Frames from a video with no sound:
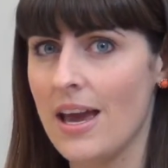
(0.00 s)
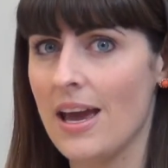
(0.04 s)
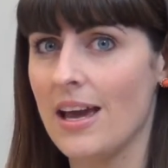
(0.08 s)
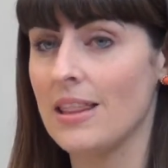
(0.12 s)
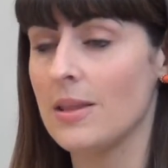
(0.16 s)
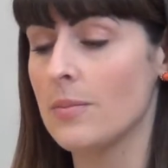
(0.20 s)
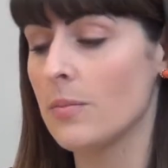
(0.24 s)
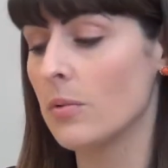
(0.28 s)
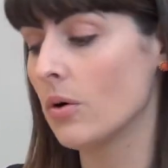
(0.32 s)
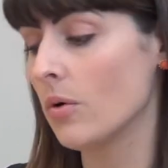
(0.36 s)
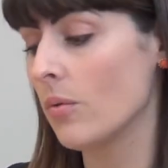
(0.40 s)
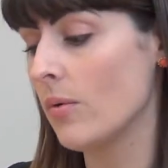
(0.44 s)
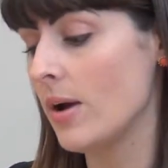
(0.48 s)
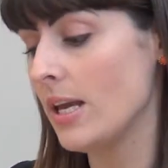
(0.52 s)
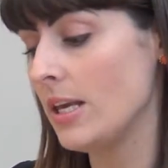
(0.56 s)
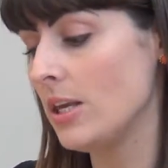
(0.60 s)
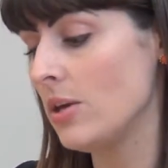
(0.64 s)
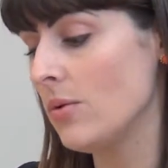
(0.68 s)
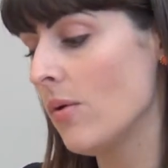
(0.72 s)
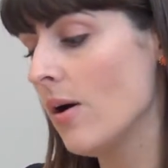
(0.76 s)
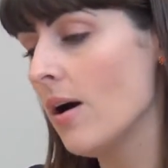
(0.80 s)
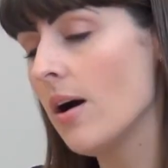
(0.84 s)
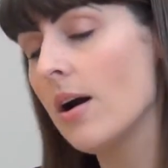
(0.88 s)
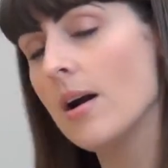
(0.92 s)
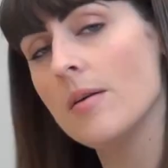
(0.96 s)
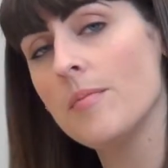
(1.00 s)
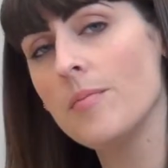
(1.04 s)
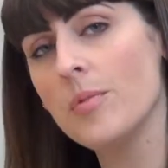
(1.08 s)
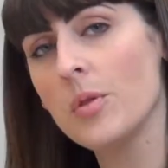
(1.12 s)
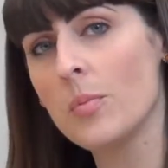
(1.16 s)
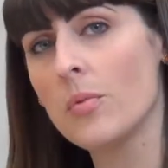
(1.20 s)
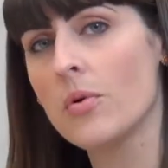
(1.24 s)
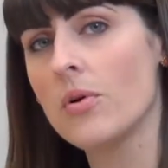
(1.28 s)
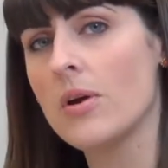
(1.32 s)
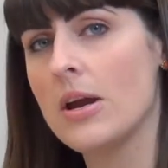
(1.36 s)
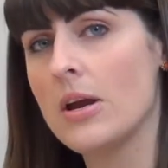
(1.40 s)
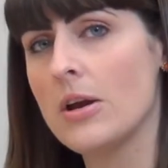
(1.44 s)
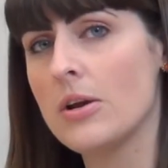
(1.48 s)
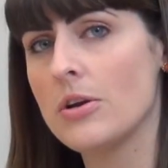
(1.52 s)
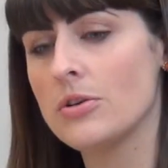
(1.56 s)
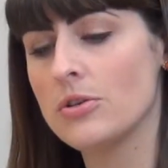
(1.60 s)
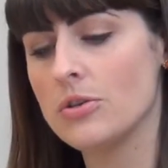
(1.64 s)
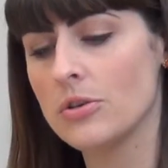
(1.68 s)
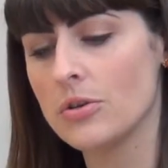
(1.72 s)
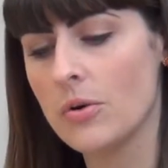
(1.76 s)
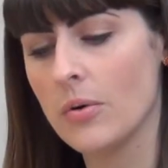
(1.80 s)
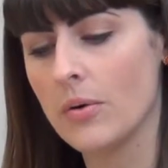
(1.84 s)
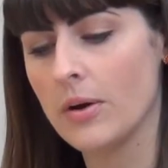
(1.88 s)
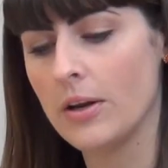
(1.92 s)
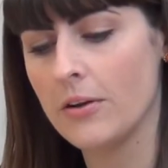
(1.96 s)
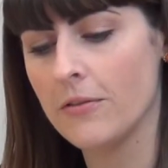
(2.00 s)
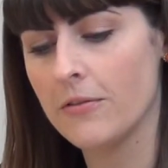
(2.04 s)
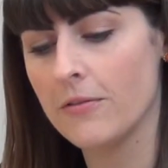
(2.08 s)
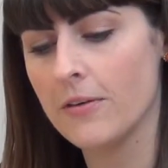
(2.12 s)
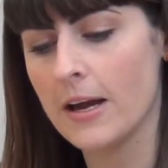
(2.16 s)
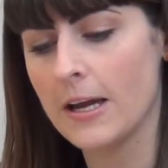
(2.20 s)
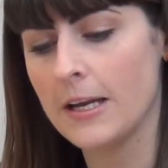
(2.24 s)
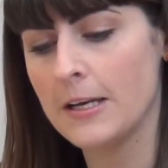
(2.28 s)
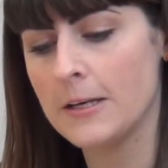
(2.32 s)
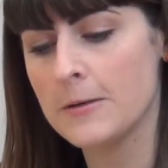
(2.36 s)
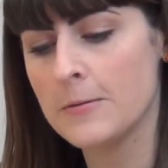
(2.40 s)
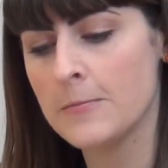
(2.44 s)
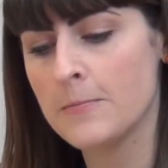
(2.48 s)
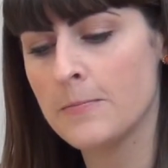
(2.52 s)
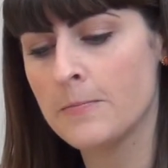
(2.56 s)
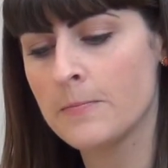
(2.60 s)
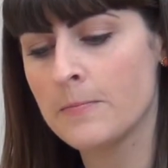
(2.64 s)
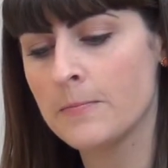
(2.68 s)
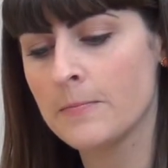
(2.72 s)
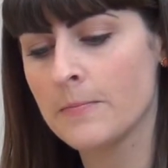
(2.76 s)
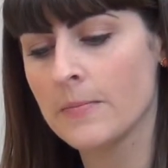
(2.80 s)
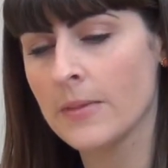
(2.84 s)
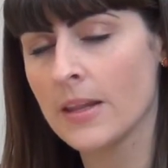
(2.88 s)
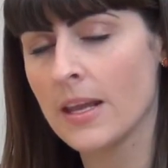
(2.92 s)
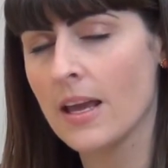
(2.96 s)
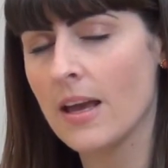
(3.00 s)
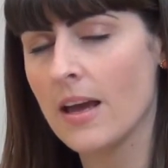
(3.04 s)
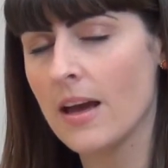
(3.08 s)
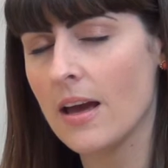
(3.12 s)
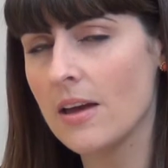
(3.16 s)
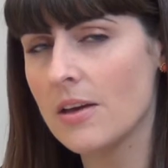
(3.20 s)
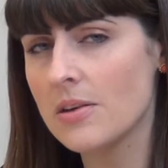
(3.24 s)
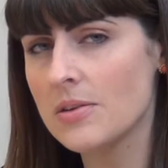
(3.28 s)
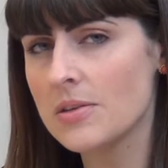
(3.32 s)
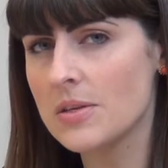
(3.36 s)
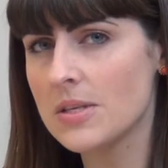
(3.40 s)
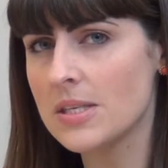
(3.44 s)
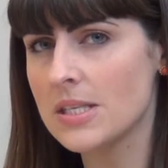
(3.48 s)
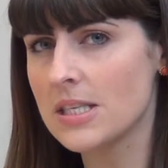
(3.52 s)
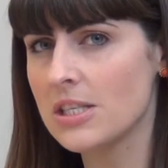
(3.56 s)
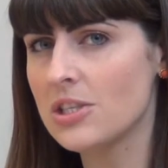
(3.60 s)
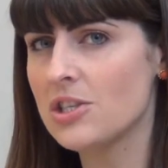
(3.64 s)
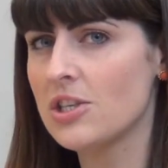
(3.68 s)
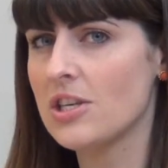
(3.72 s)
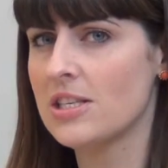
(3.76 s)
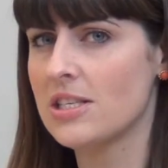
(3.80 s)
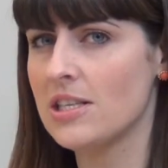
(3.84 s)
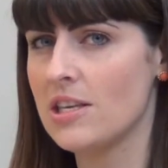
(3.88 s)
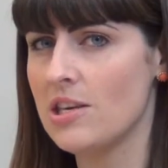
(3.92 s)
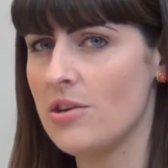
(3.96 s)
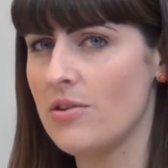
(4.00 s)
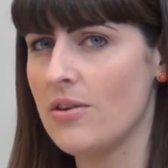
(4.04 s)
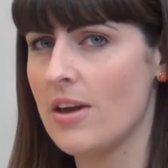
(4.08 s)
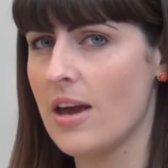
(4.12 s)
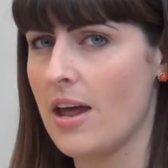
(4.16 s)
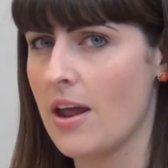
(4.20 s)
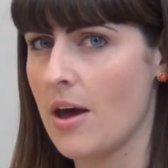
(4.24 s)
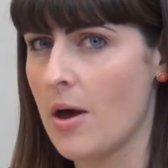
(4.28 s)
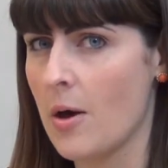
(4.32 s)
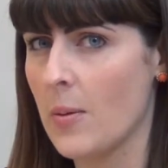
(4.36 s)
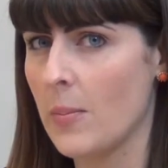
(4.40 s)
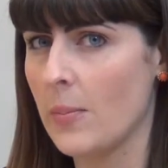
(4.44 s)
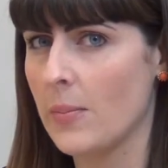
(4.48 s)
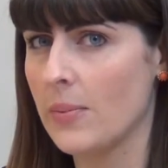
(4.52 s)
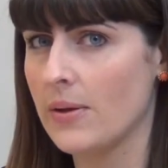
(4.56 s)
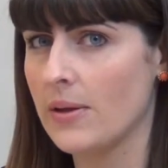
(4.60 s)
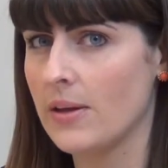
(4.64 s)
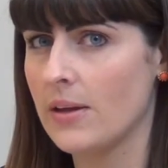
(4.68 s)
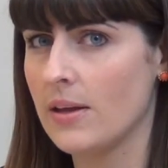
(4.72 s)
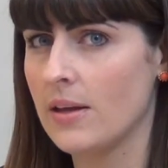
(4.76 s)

and the more awake you are, the more errors you're going to find. I also suggest that you get help.